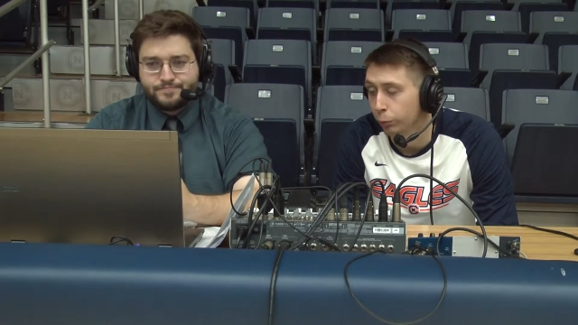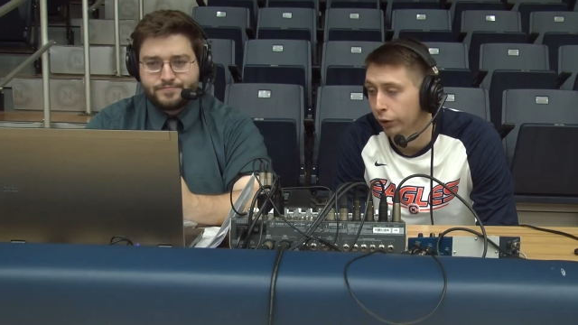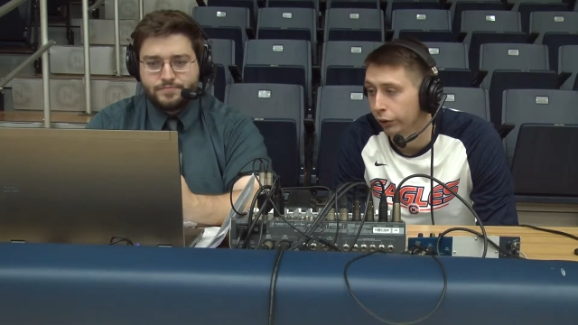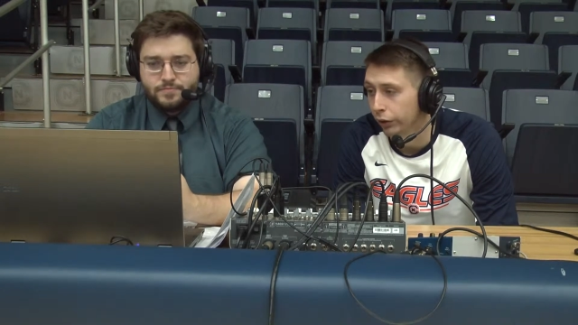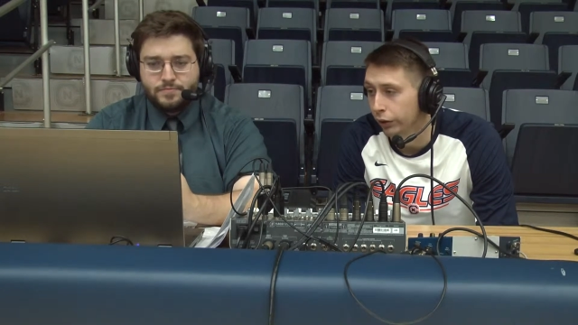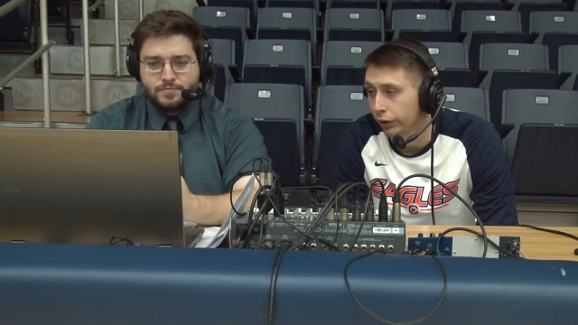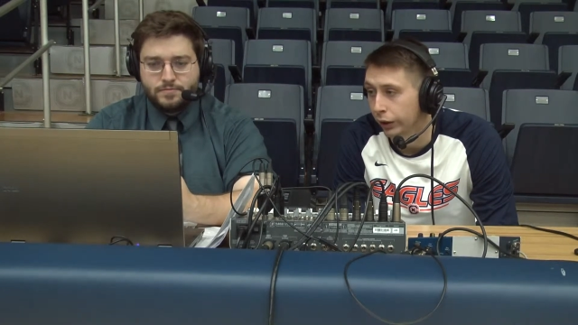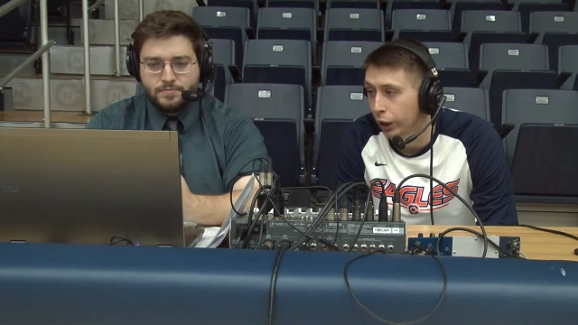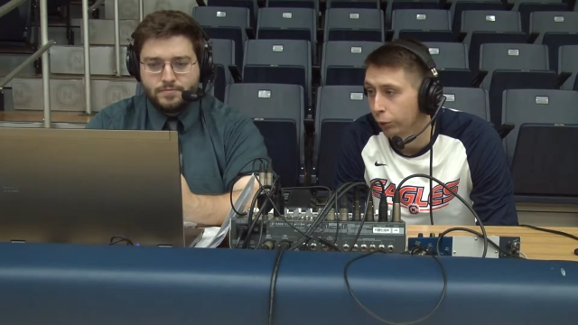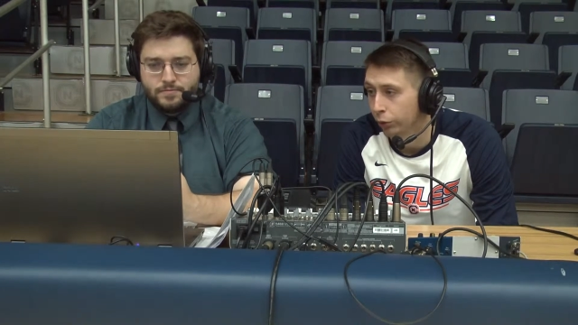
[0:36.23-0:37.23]
Speaker 1: It wasn't
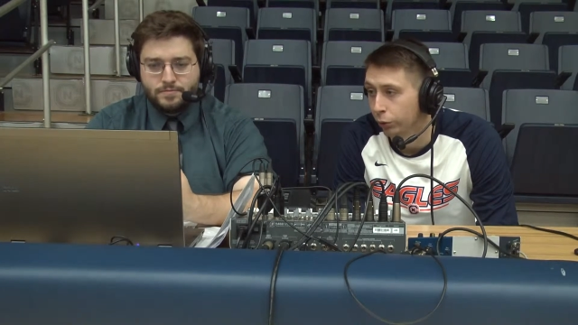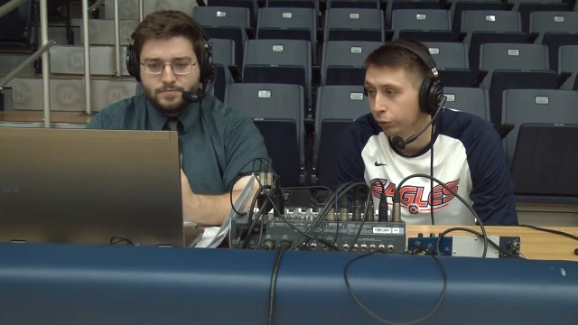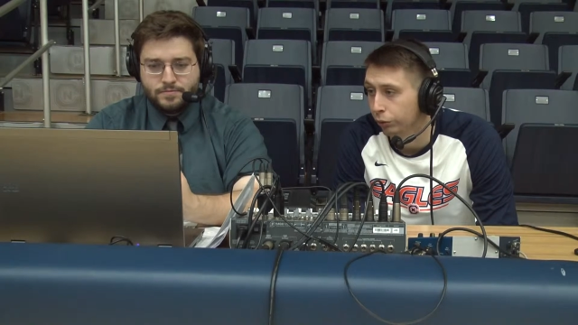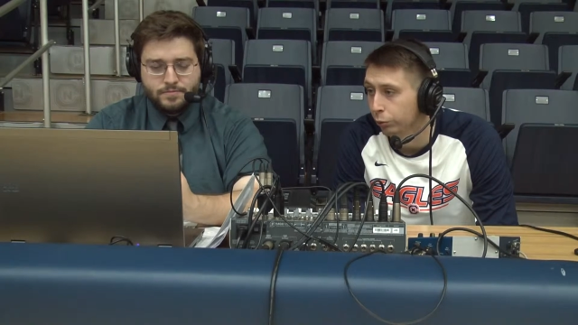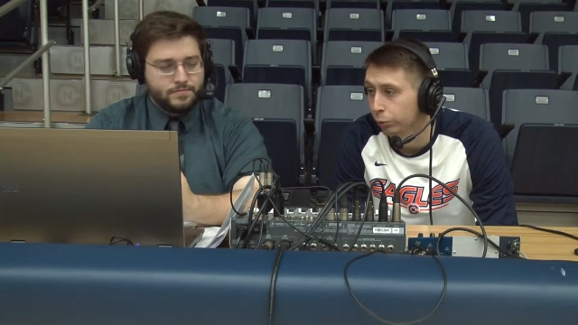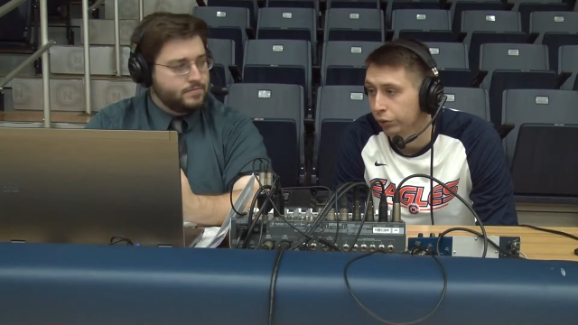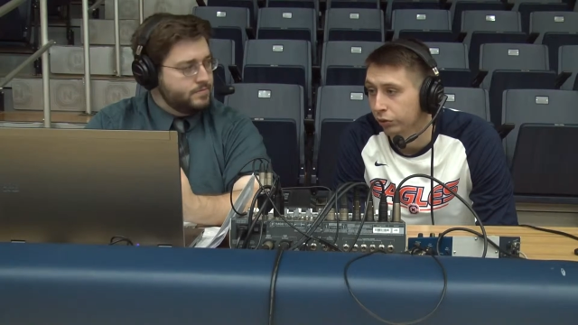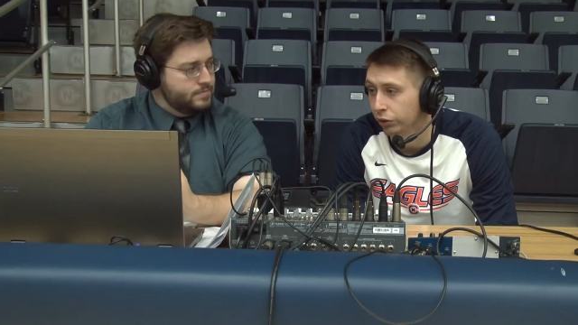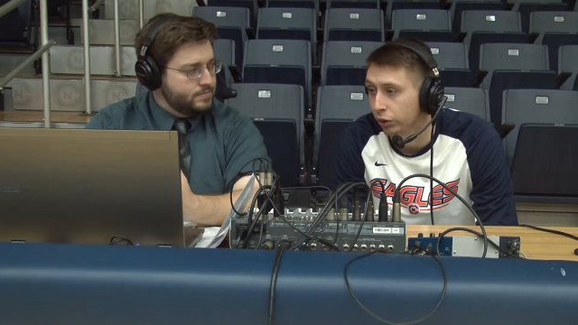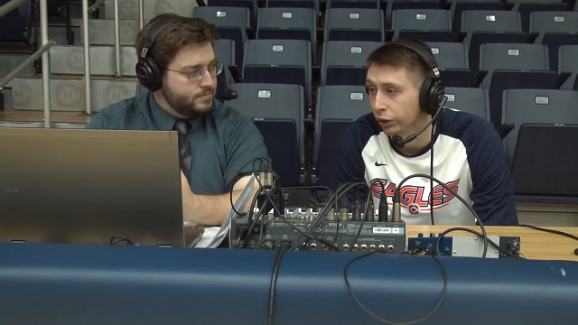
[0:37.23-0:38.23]
anything I was doing
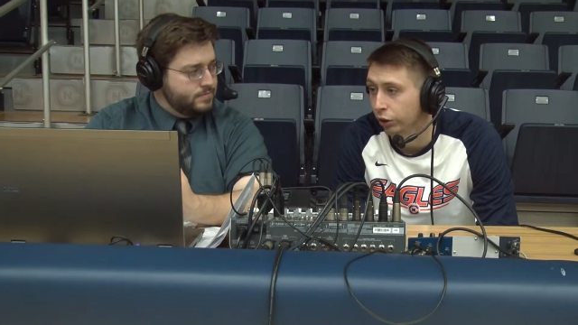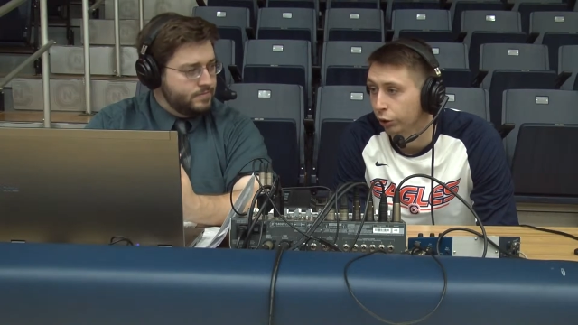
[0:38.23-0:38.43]
specifically.